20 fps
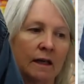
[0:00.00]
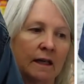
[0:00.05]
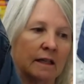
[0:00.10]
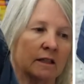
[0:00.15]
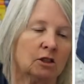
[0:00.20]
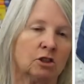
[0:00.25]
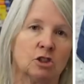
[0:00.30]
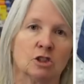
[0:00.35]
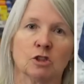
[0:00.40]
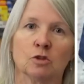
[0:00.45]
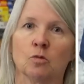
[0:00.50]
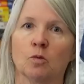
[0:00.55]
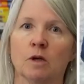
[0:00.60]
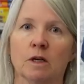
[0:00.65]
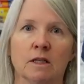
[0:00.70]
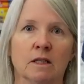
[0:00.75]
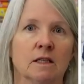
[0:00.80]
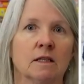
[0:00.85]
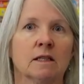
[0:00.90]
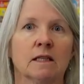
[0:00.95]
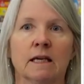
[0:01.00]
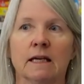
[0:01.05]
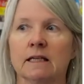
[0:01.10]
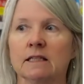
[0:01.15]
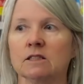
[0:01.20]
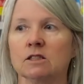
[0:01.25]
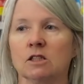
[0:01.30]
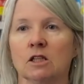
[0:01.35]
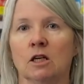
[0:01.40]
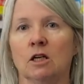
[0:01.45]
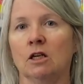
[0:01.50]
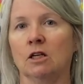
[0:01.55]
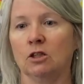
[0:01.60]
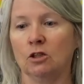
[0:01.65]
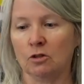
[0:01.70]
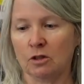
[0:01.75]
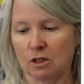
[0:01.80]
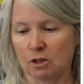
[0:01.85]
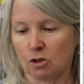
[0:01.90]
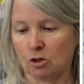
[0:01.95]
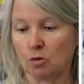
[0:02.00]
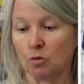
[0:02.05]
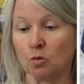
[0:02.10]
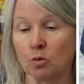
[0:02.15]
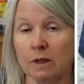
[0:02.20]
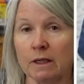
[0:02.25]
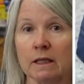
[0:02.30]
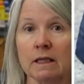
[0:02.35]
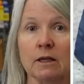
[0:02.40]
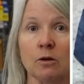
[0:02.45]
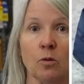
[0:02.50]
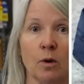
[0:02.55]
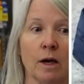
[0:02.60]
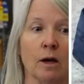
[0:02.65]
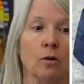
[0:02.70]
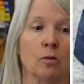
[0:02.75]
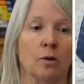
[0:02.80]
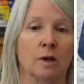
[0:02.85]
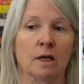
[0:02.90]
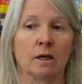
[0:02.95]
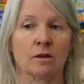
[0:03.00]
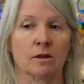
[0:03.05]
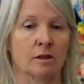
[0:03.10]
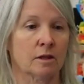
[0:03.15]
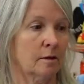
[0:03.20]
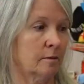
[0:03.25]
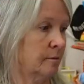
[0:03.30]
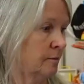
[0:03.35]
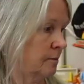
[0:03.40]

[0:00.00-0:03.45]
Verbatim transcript: It is just one of the things you can do really well with